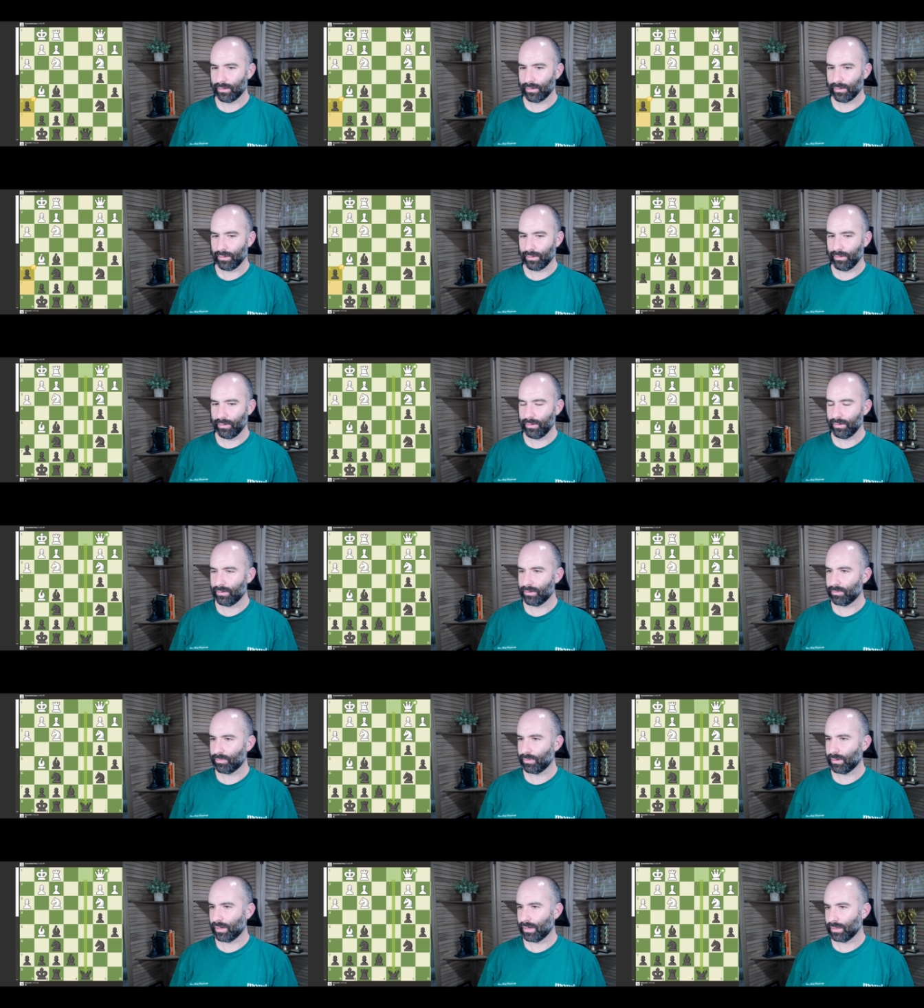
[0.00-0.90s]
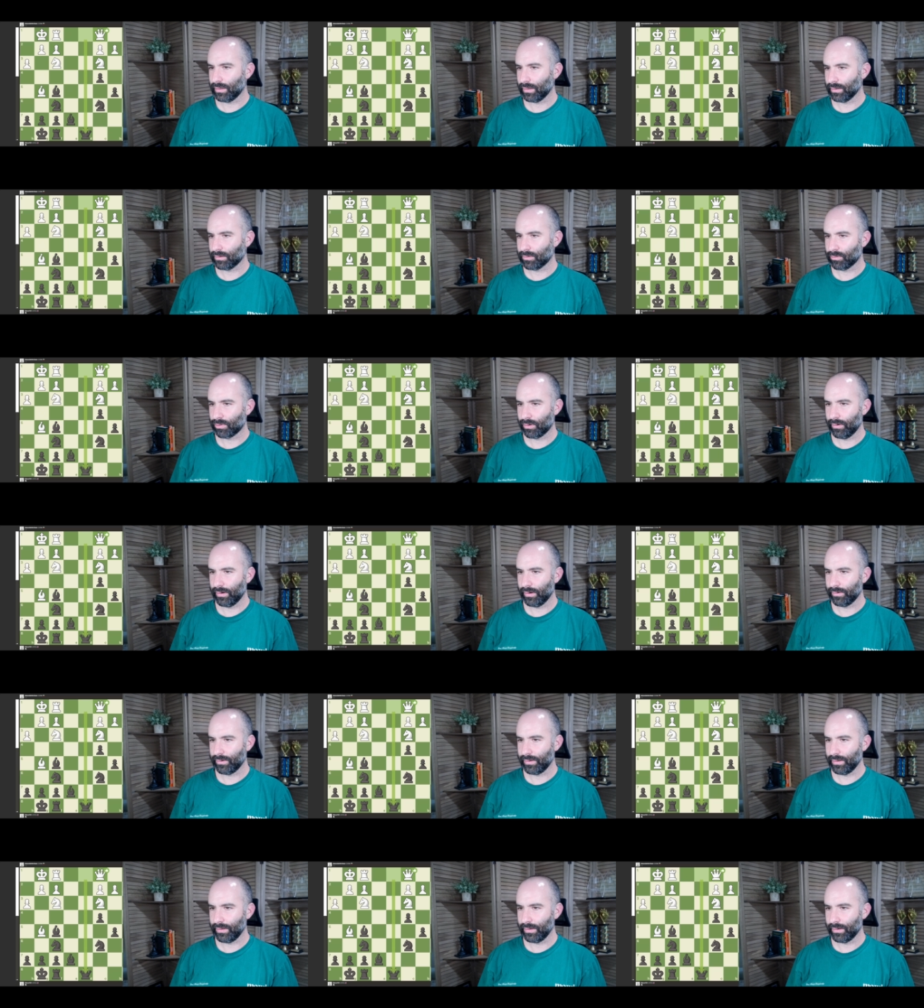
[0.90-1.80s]
this spot, like somewhere
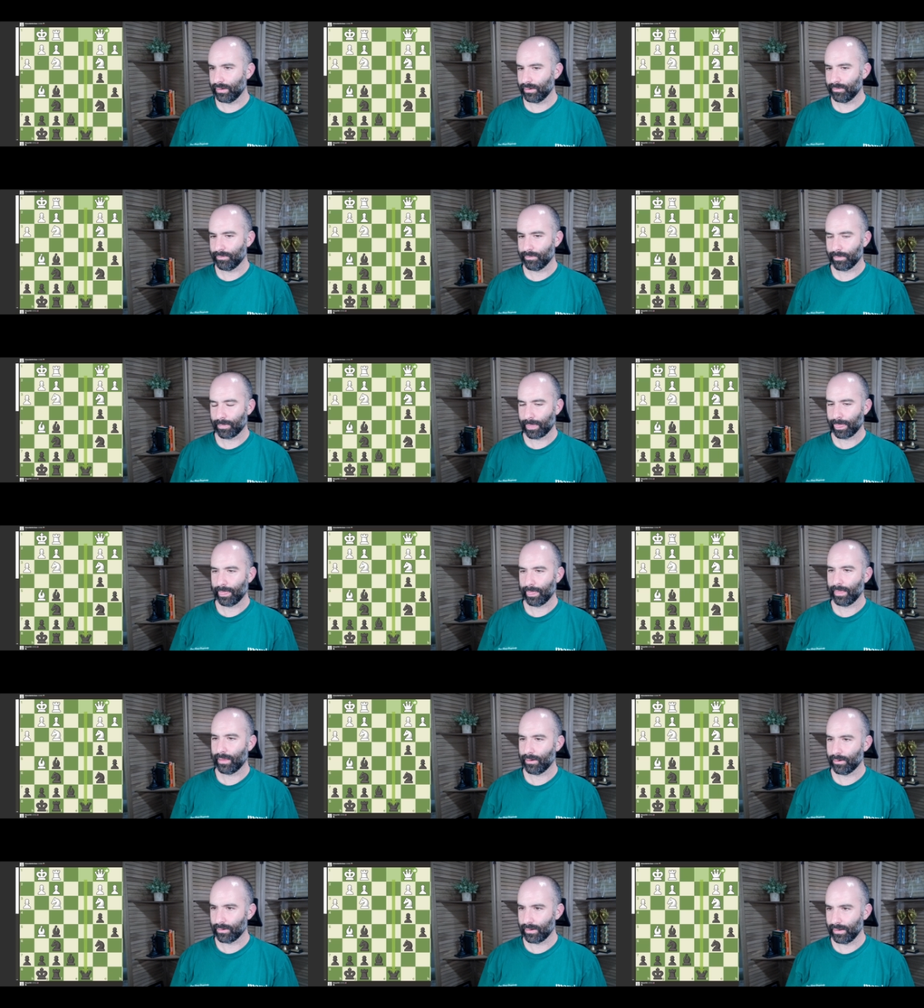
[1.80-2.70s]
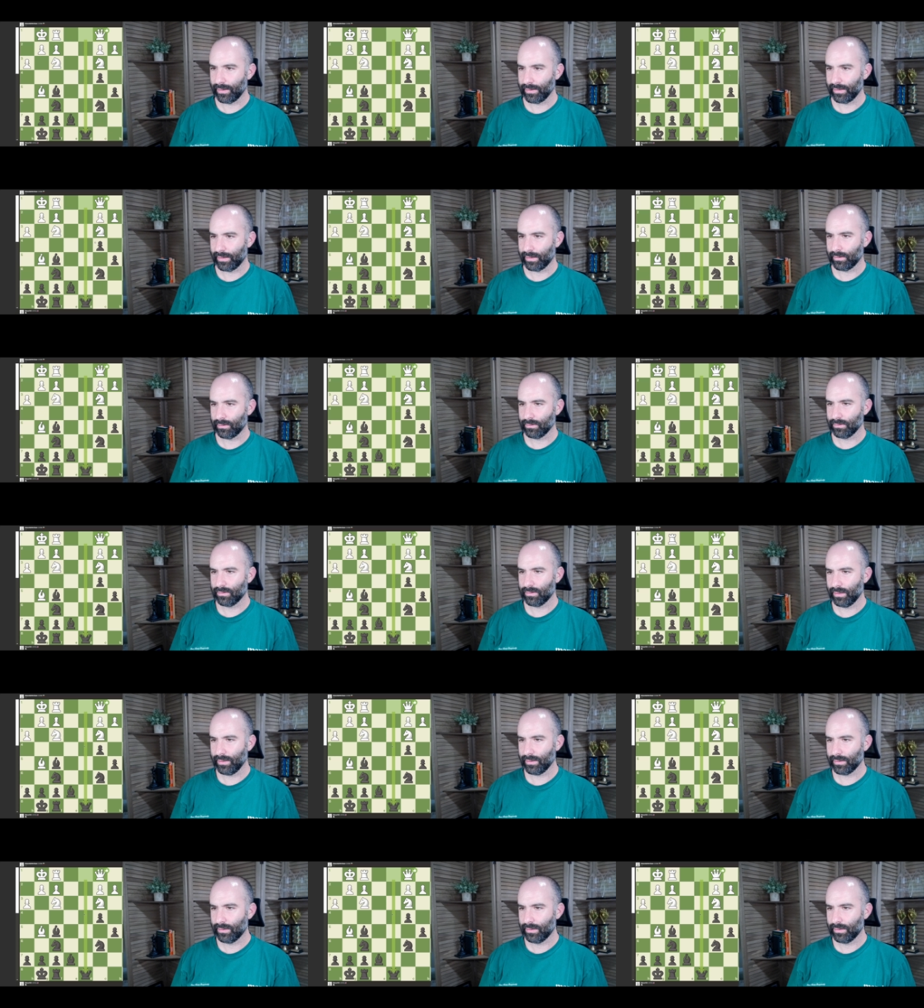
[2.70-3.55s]
around here. Okay, yeah, it looks like